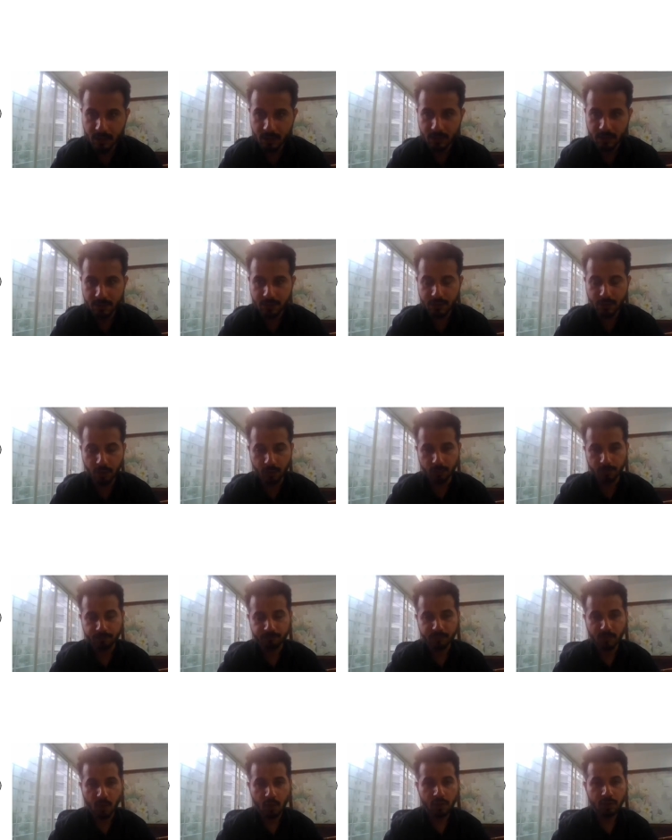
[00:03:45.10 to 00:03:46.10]
So,
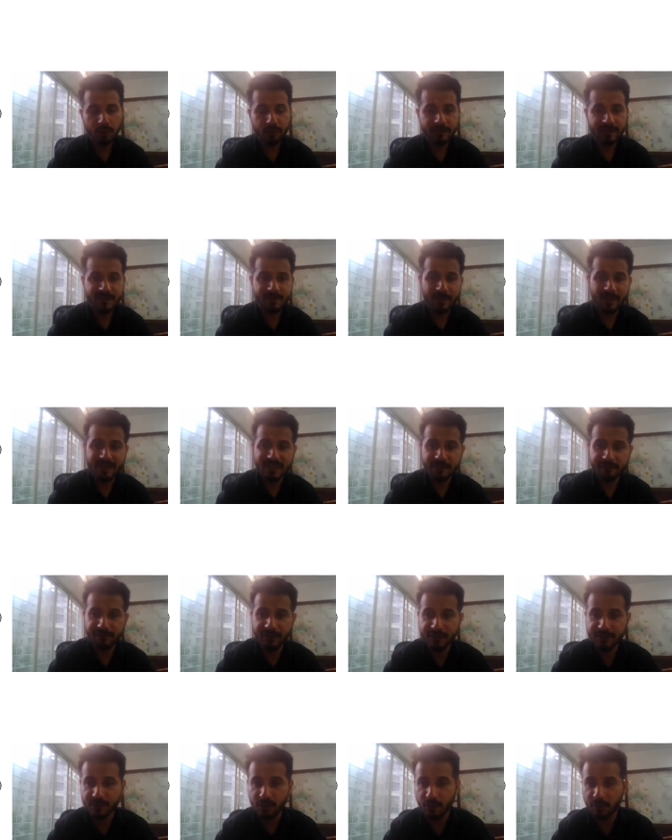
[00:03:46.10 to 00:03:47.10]
onto the specifics
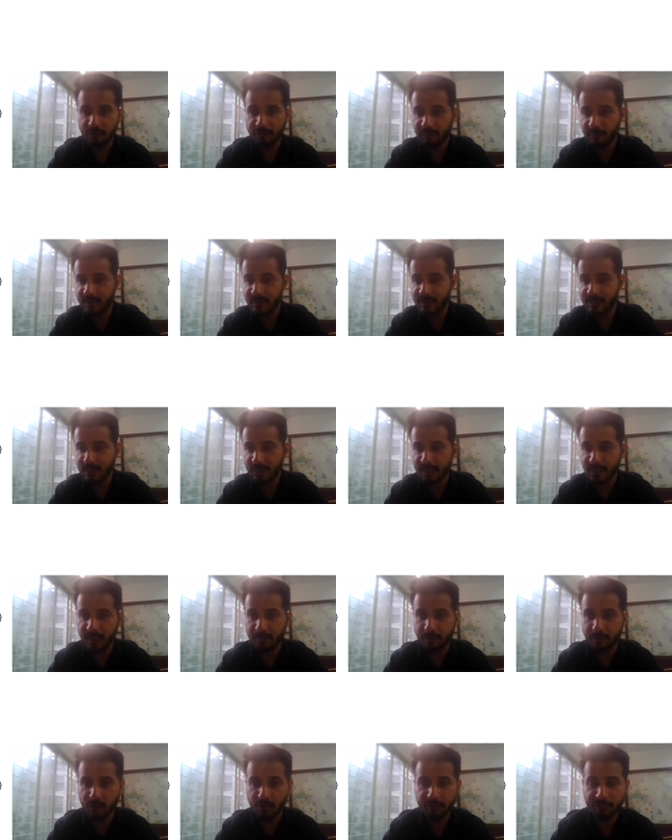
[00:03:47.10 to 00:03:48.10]
of pincer type
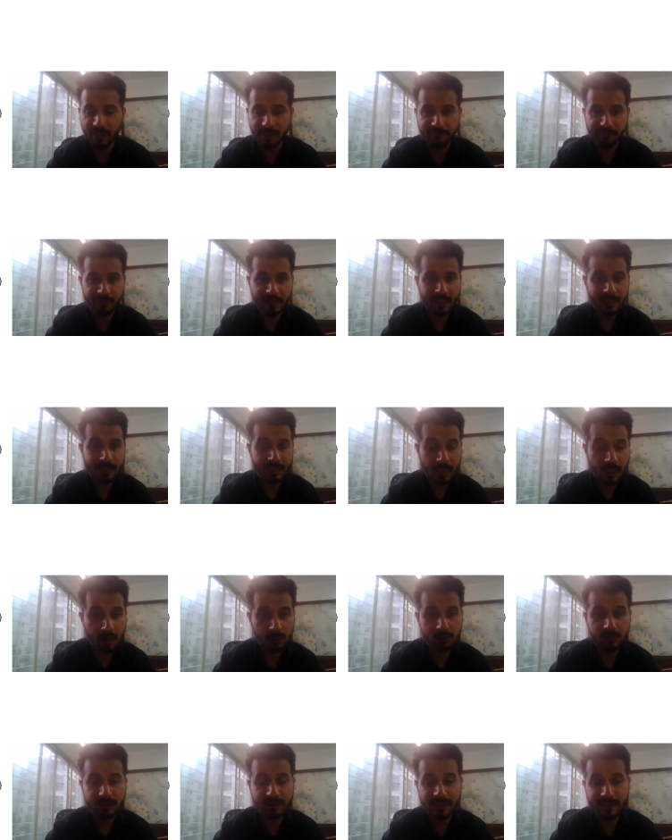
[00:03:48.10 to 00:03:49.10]
of FAI now, the
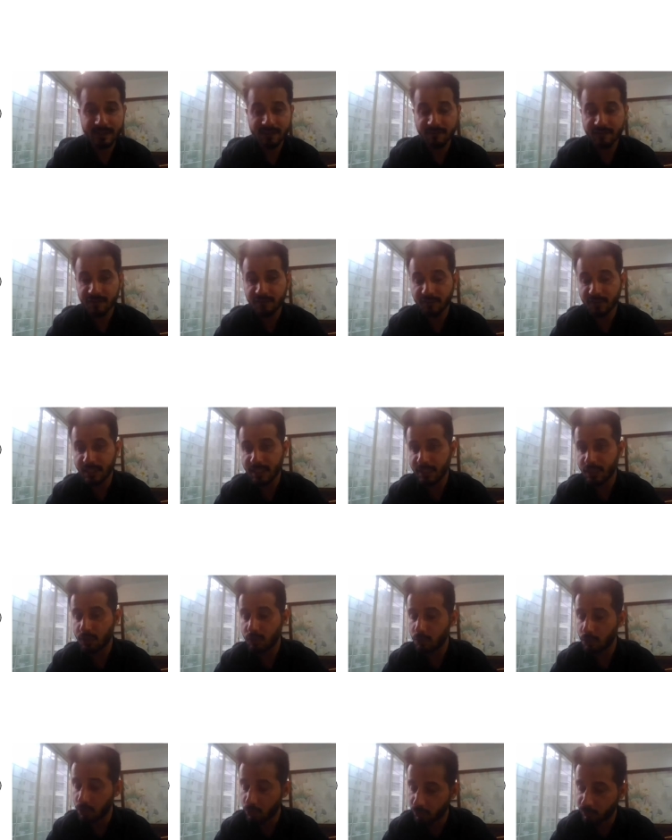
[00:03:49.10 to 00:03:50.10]
things which we need to
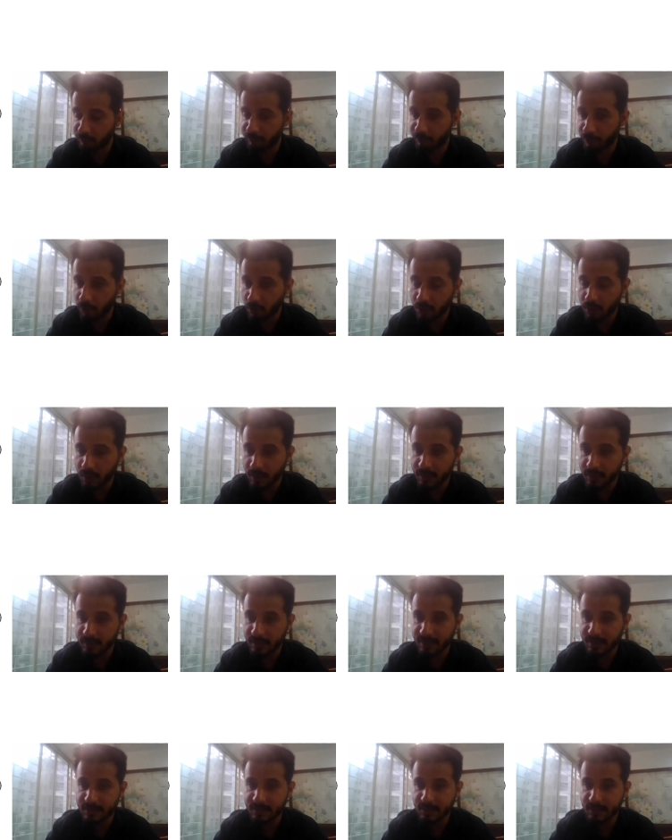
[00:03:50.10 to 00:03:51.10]
look for in the
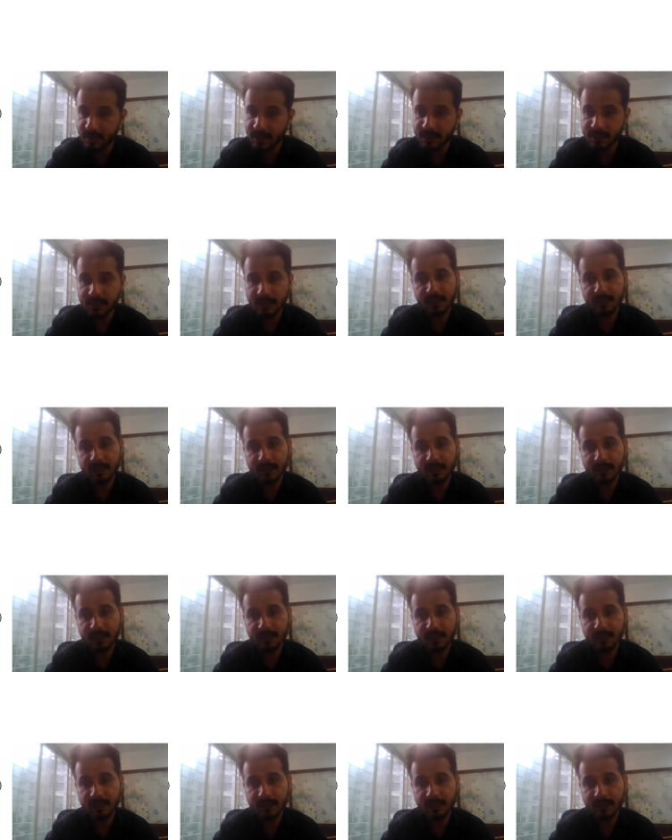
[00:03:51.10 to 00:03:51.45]
X-rays.